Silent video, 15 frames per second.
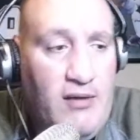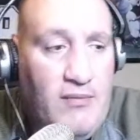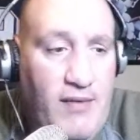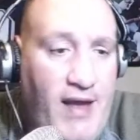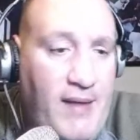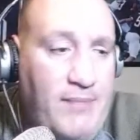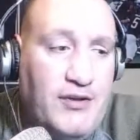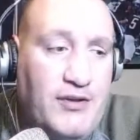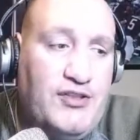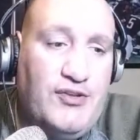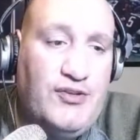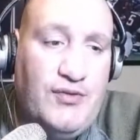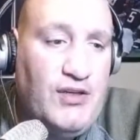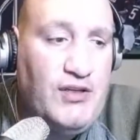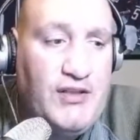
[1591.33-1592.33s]
but that puts
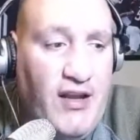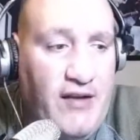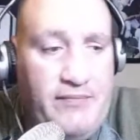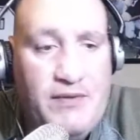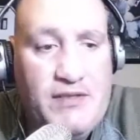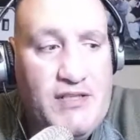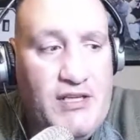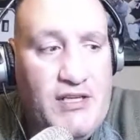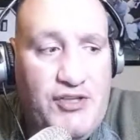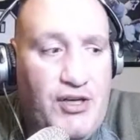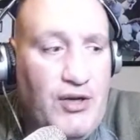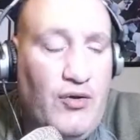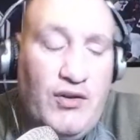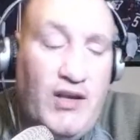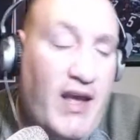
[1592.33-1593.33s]
you in a tough
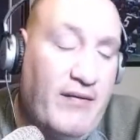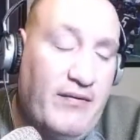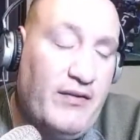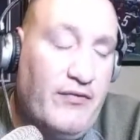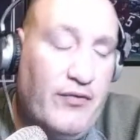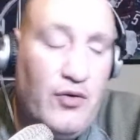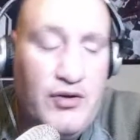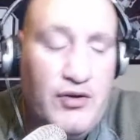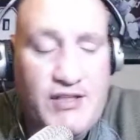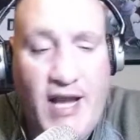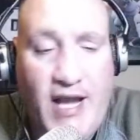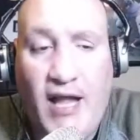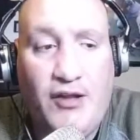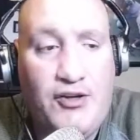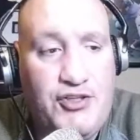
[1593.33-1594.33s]
position, only having 4
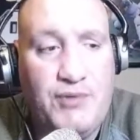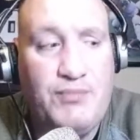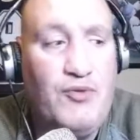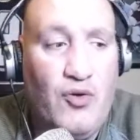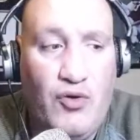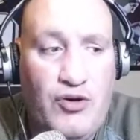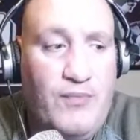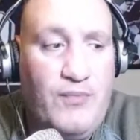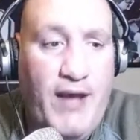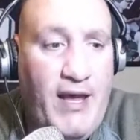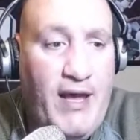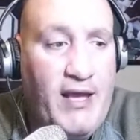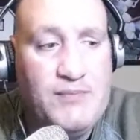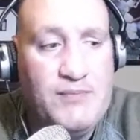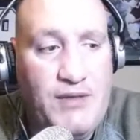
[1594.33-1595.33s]
scholarship
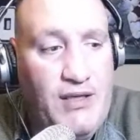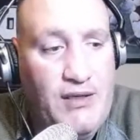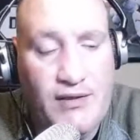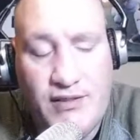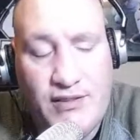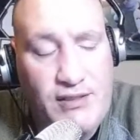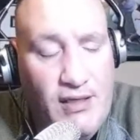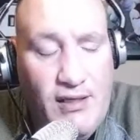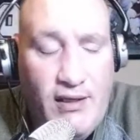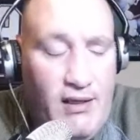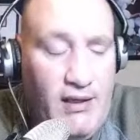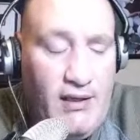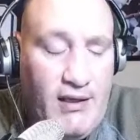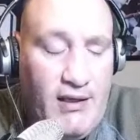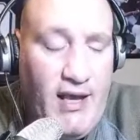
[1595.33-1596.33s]
quarterbacks, because
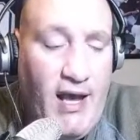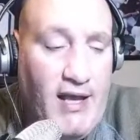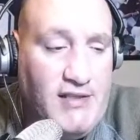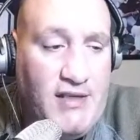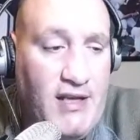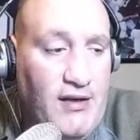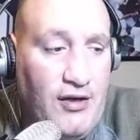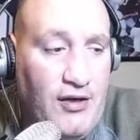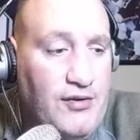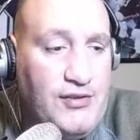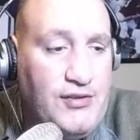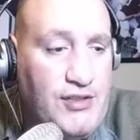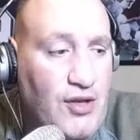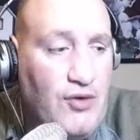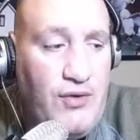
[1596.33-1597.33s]
guys get hurt
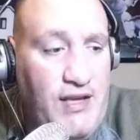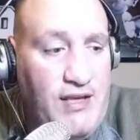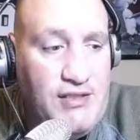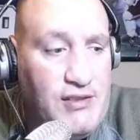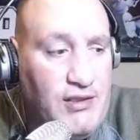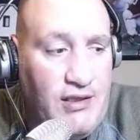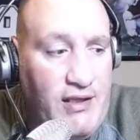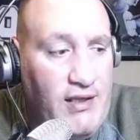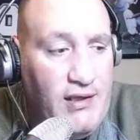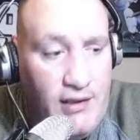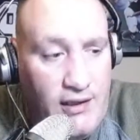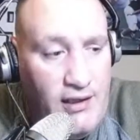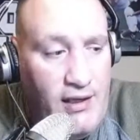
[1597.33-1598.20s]
so easily,